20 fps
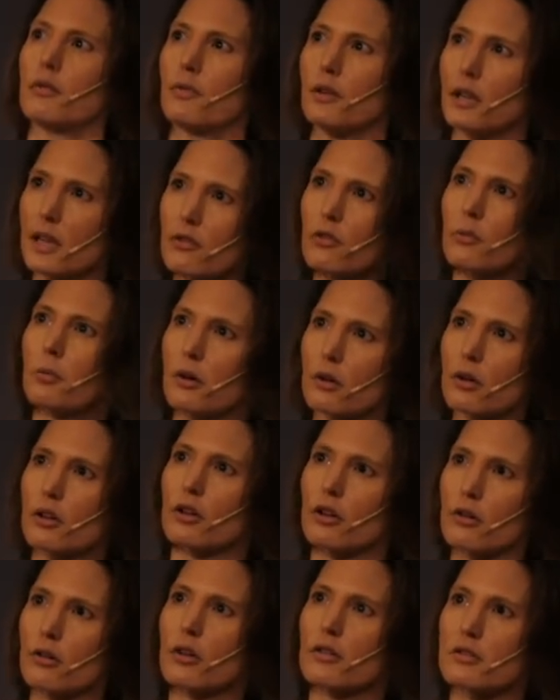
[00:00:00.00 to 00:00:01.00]
If we give up on
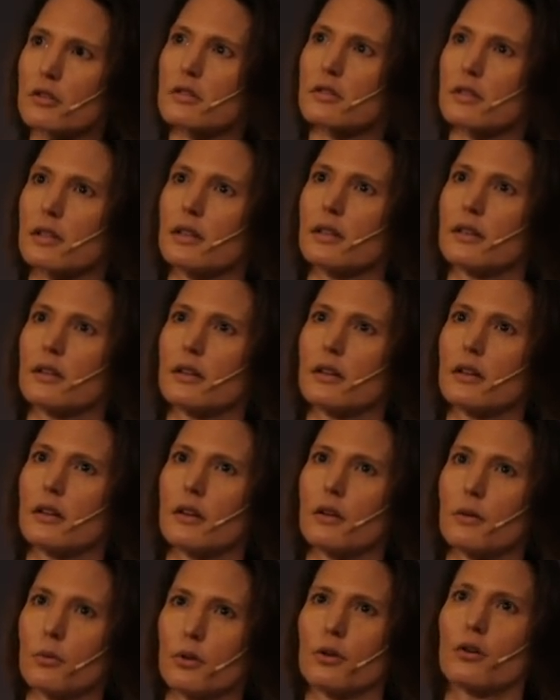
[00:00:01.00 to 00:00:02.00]
curiosity,
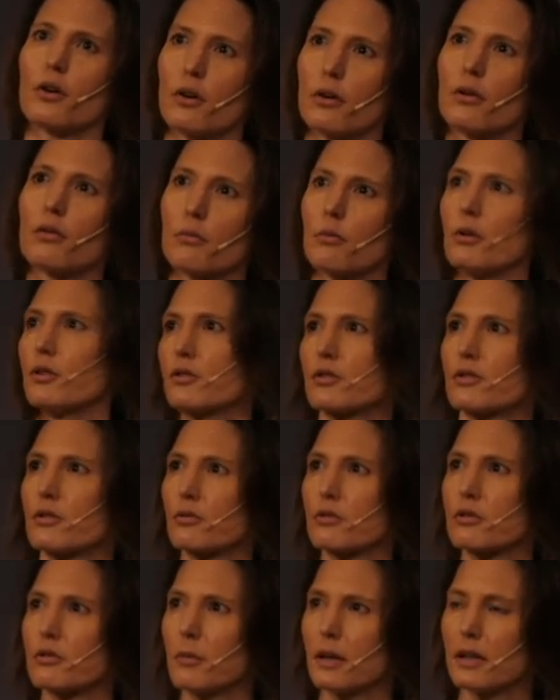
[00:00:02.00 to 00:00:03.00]
we're
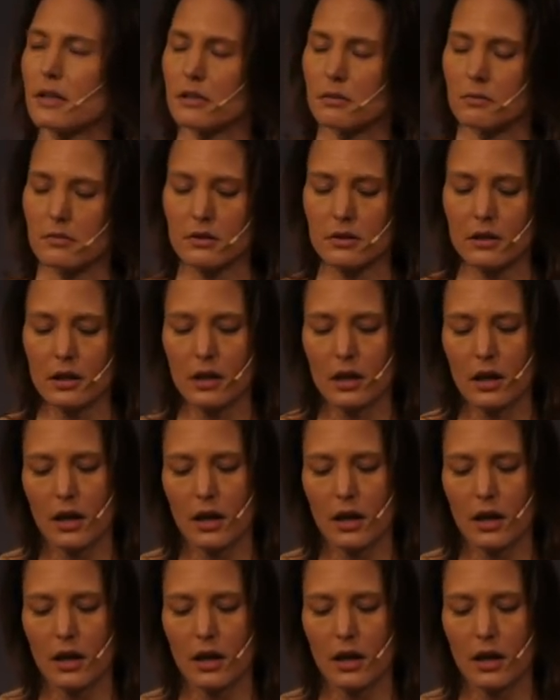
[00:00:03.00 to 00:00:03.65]
just automatons.